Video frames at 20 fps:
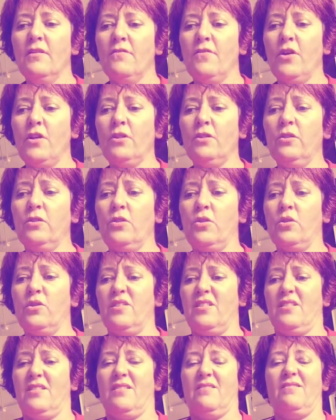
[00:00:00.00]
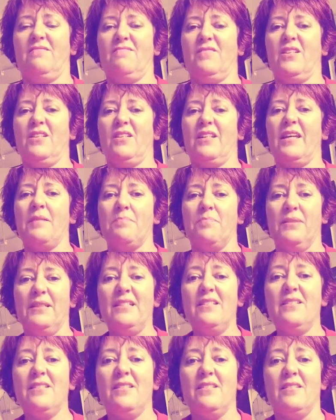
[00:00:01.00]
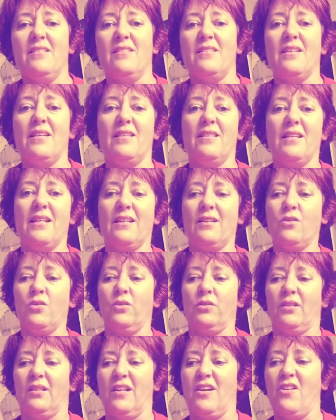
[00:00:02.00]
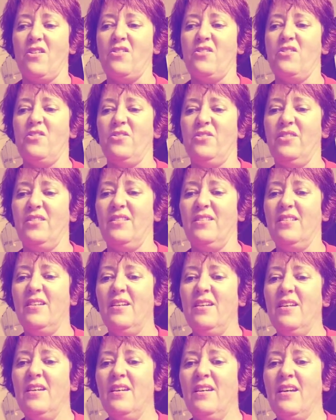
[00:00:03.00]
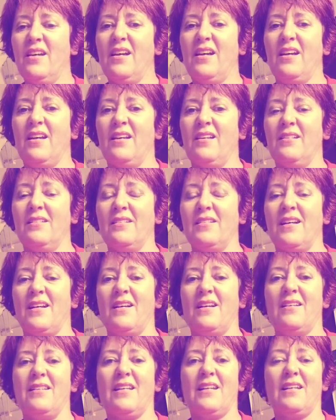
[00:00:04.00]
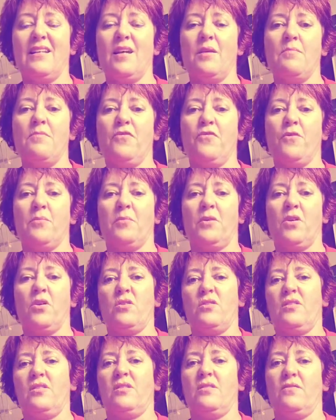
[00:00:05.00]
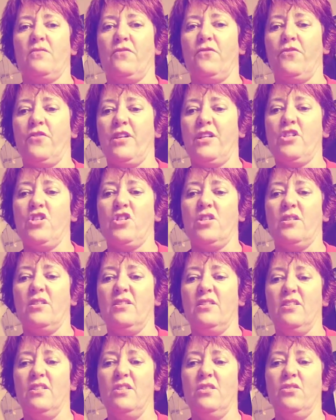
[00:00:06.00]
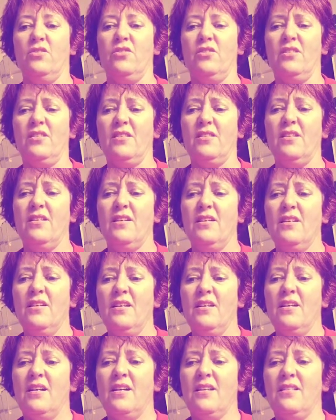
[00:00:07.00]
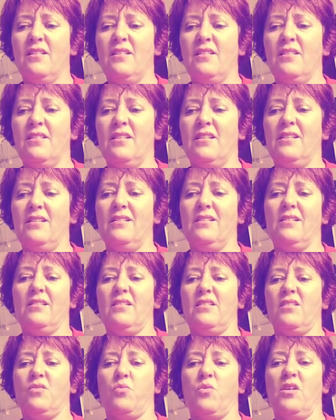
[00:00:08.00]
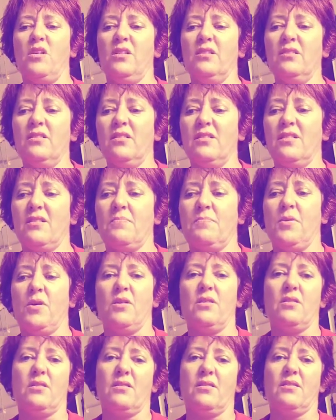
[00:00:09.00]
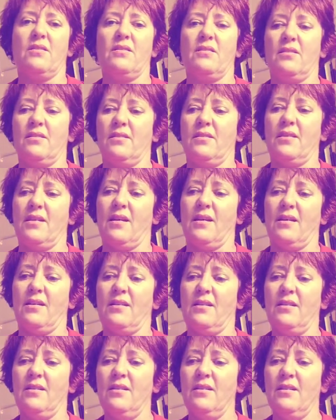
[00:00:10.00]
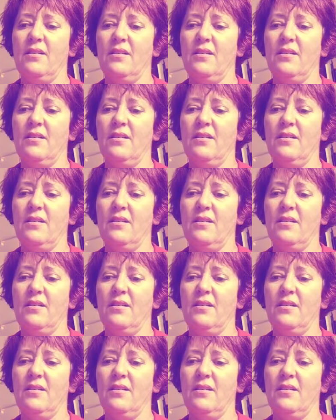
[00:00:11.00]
vocal cords can get blisters, and they're called nodes, and they come from constant friction and use, and they're little swollen spots that